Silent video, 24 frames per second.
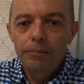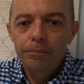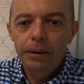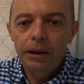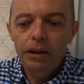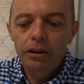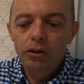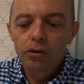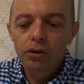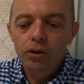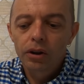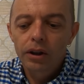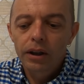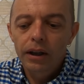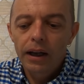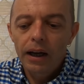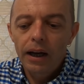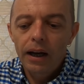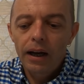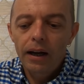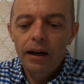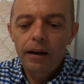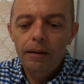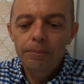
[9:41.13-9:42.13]
But look,
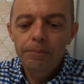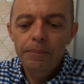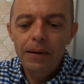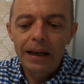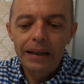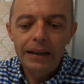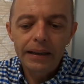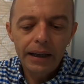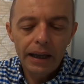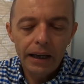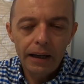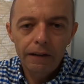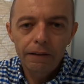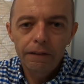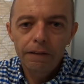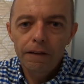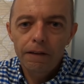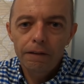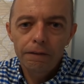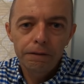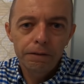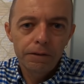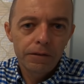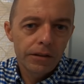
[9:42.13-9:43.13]
again,